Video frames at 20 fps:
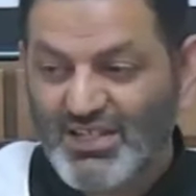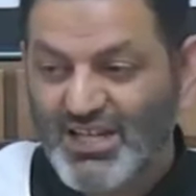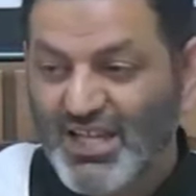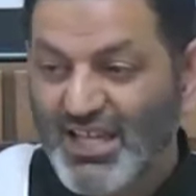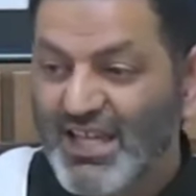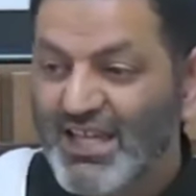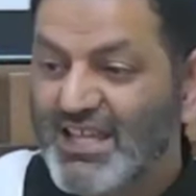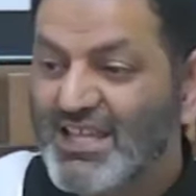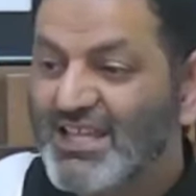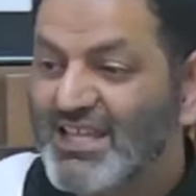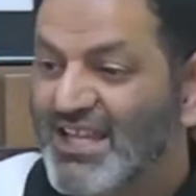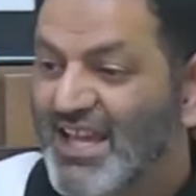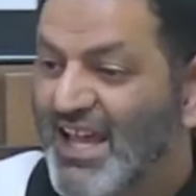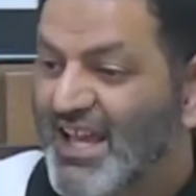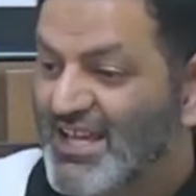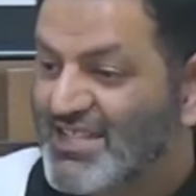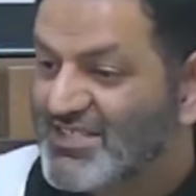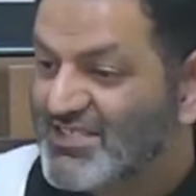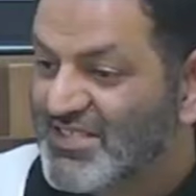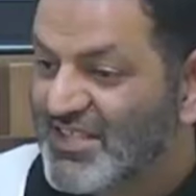He
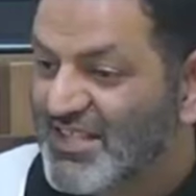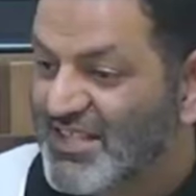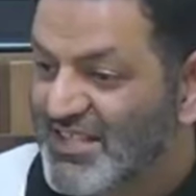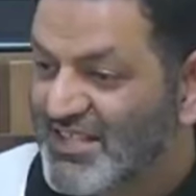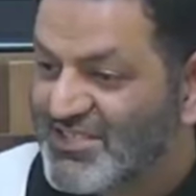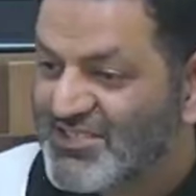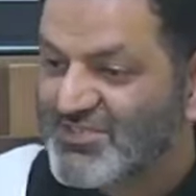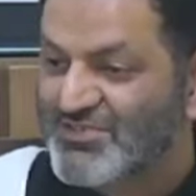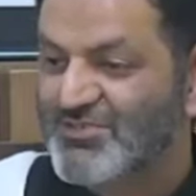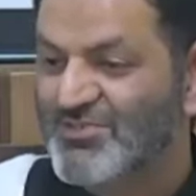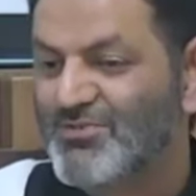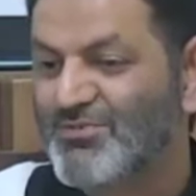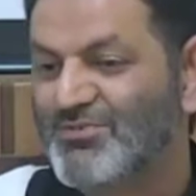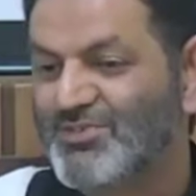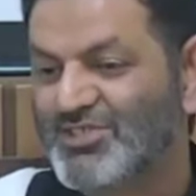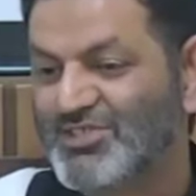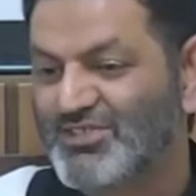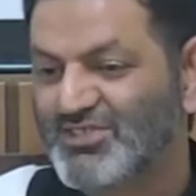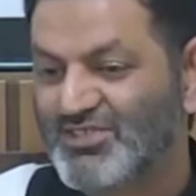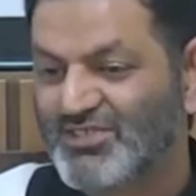has his
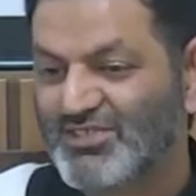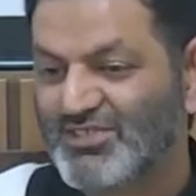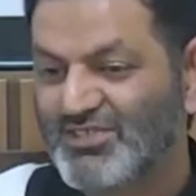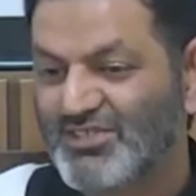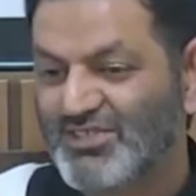rushd.